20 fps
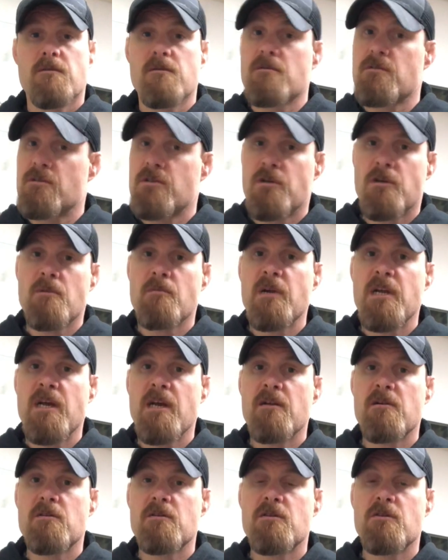
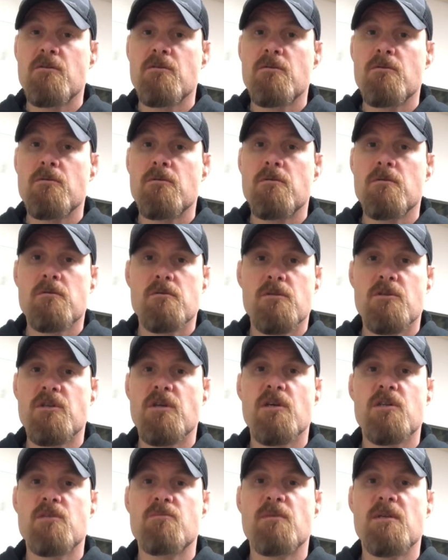Terminator 2,
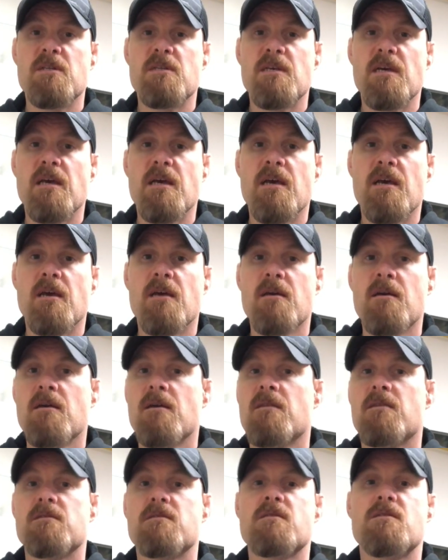Judgment Day,
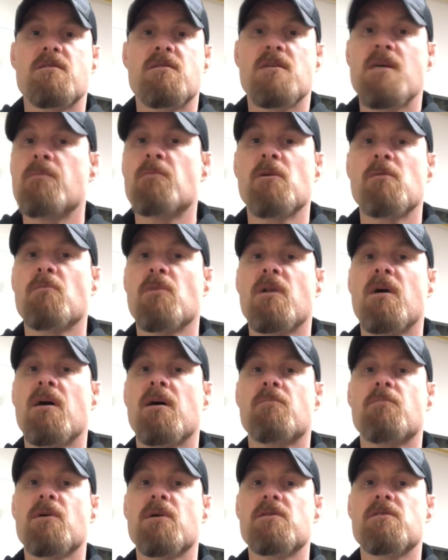the summer
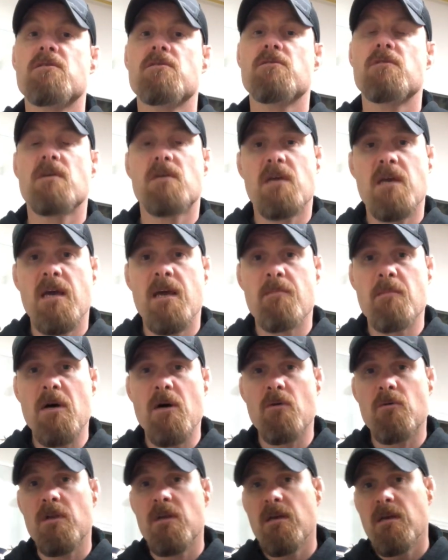blockbuster that came
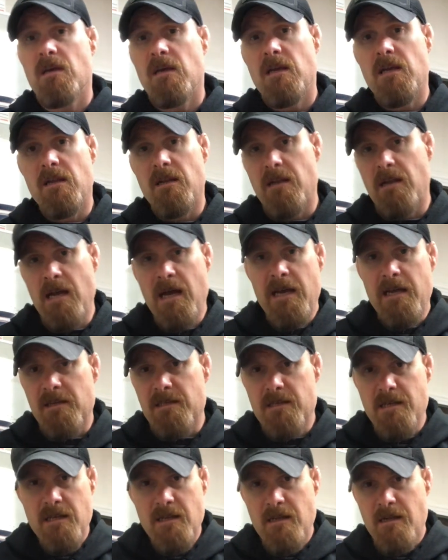out in
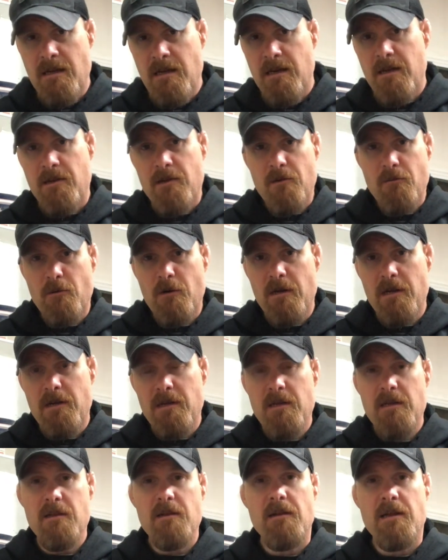1991.
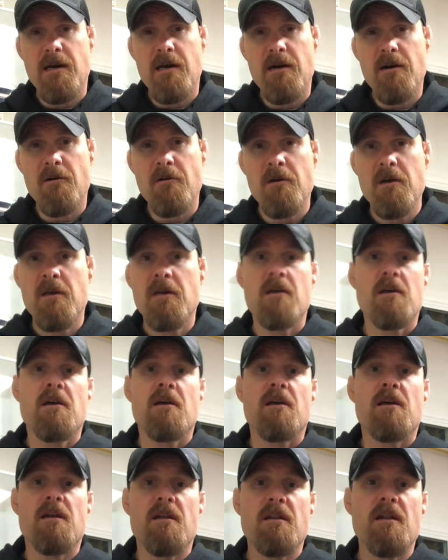Now,
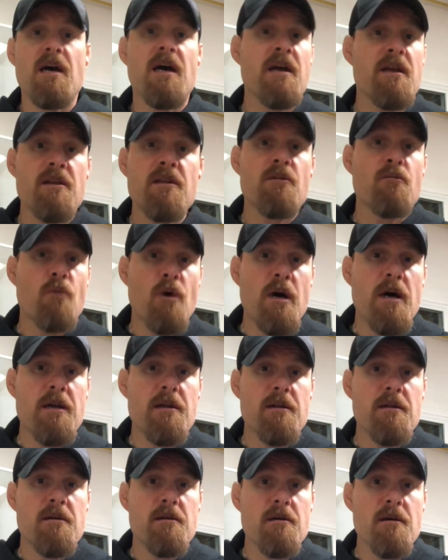in
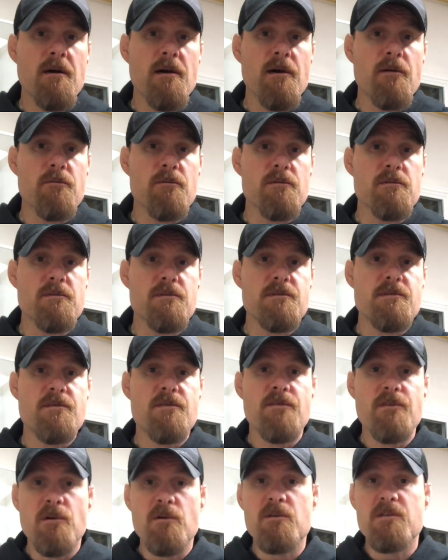91, I was
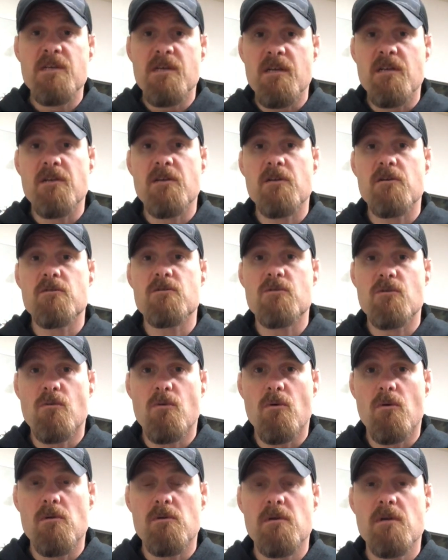13 years
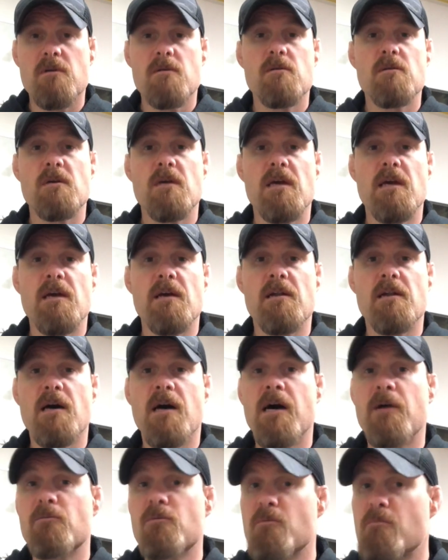old, and I
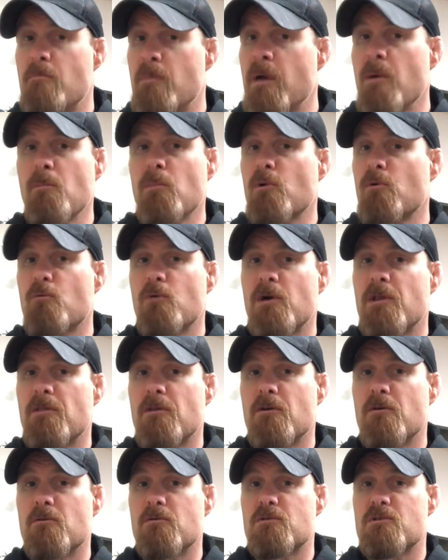remember when
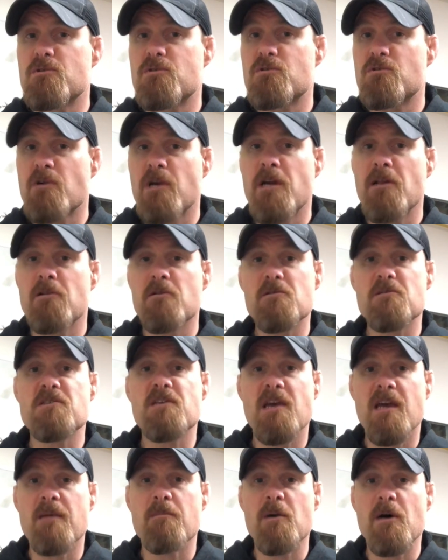those trailers
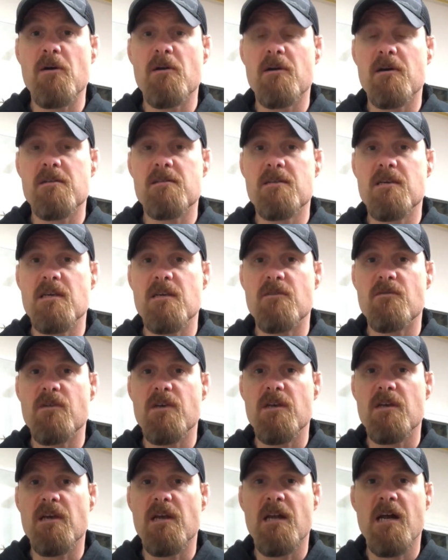came out on
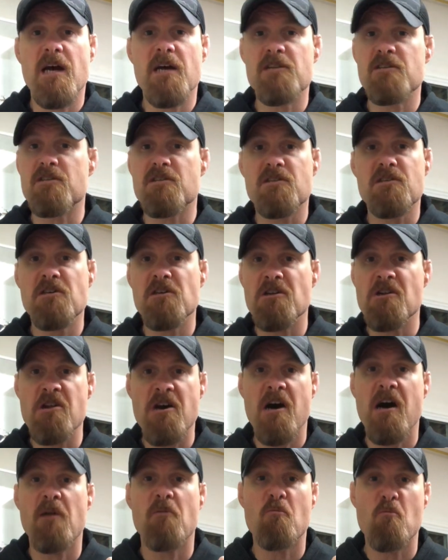TV, and I just could
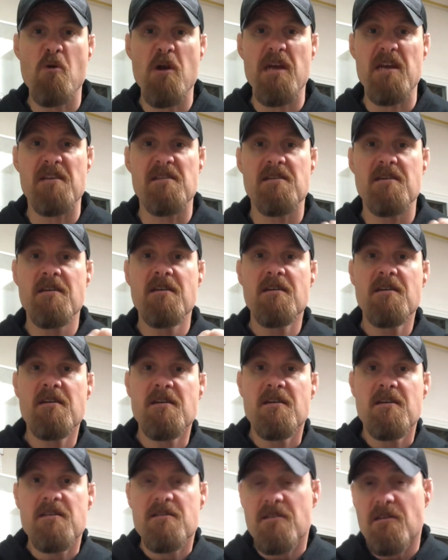not wait
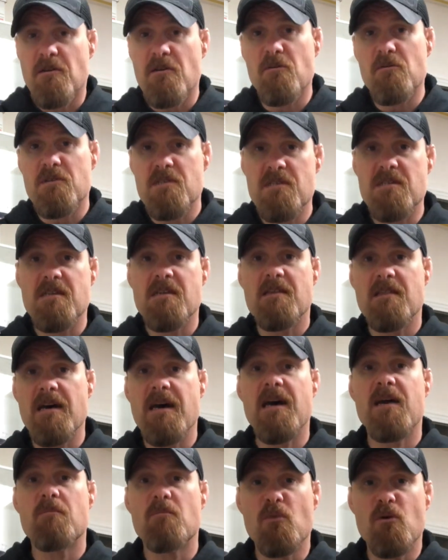to go see
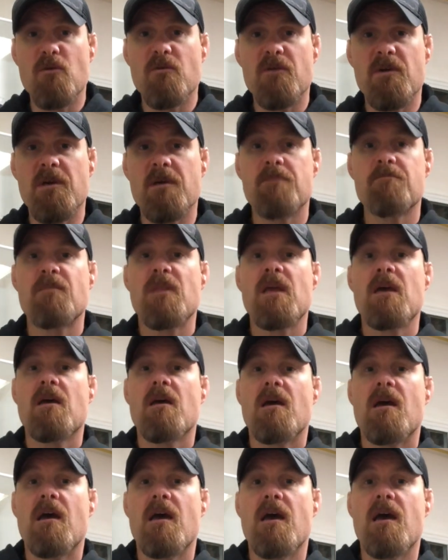that movie.
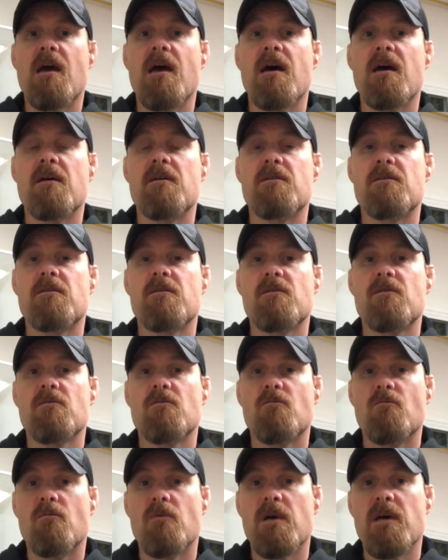And
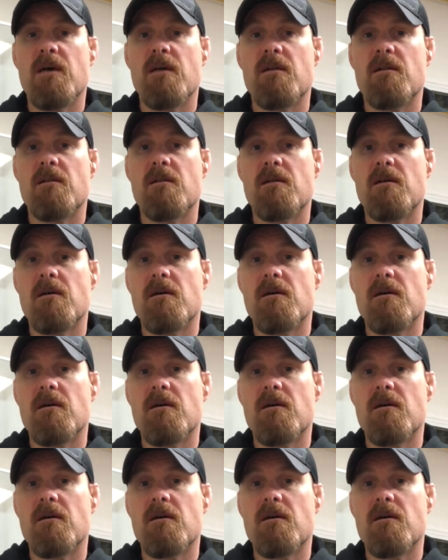when